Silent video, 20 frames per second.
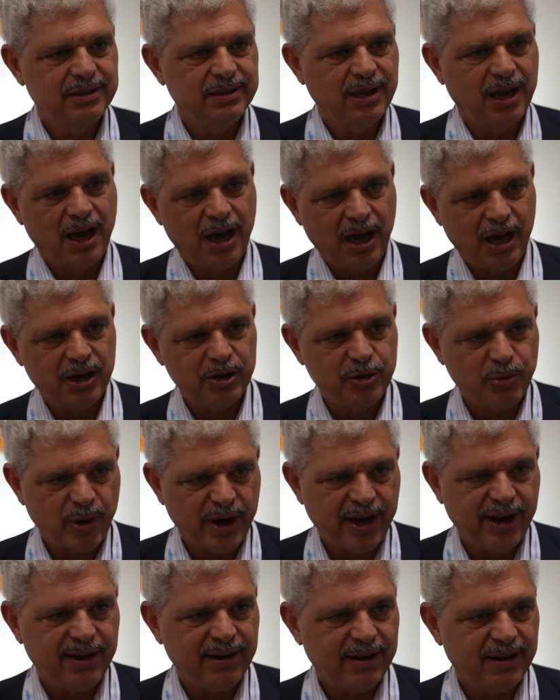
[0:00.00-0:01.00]
the
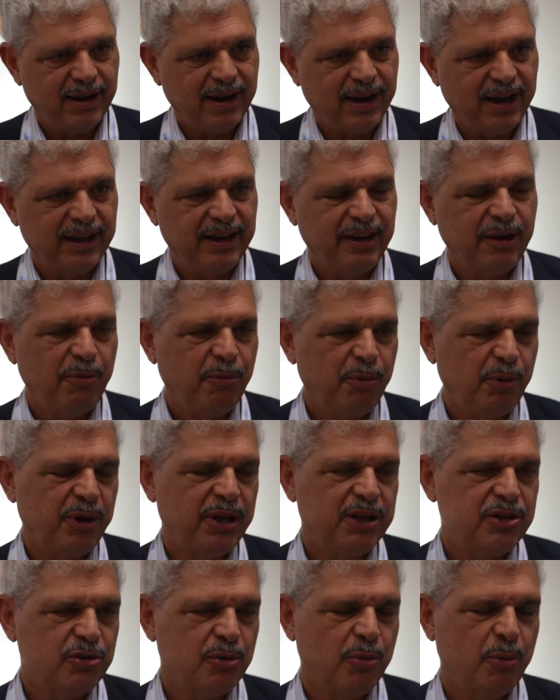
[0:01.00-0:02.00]
hardware, and
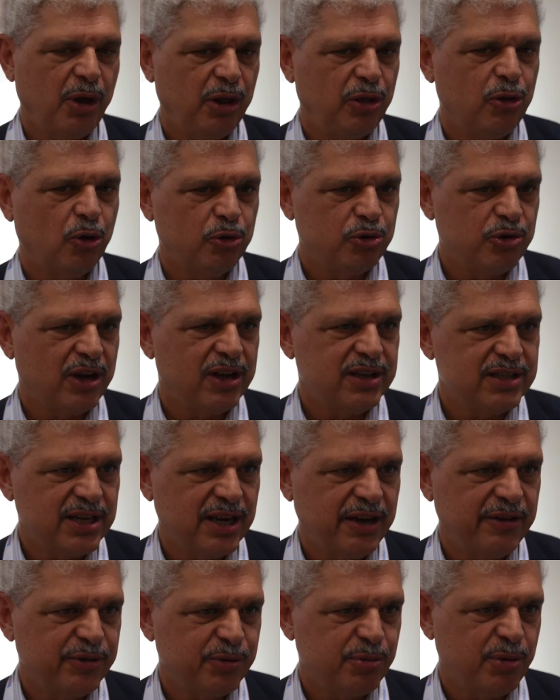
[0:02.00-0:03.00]
then we thought to
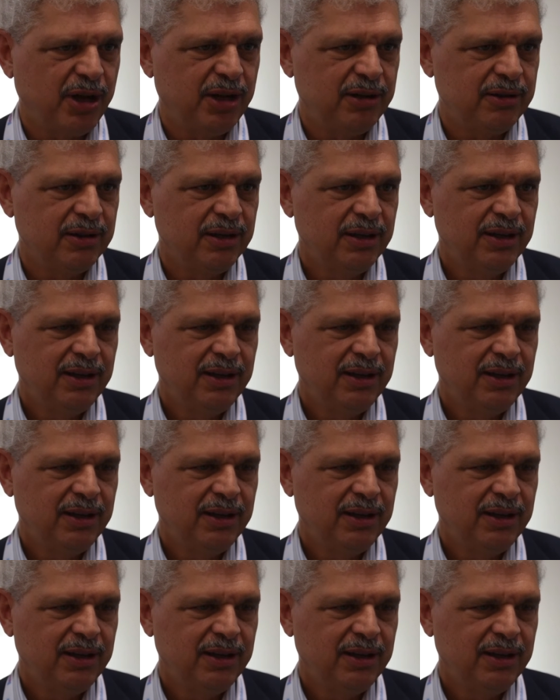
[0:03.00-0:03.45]
ourselves, well,